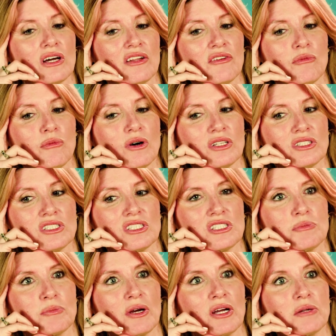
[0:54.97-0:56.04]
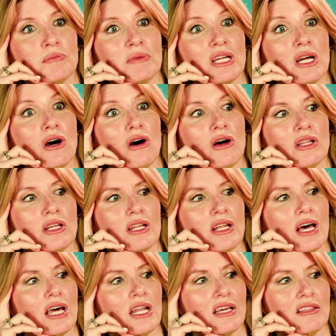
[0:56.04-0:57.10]
kind of what spurred me on. And,
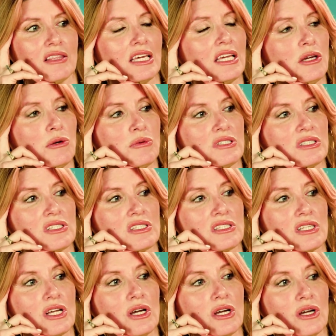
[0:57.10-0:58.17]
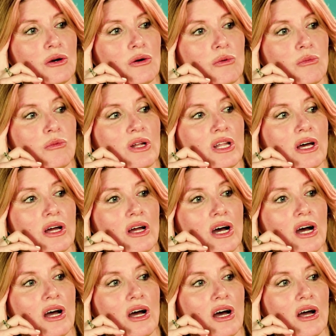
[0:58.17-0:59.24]
and I think it was when I,
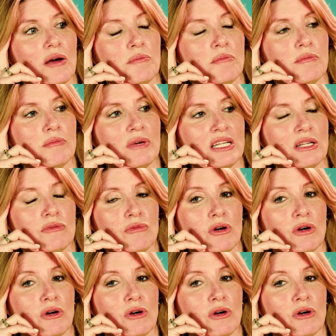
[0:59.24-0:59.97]
I, I made it,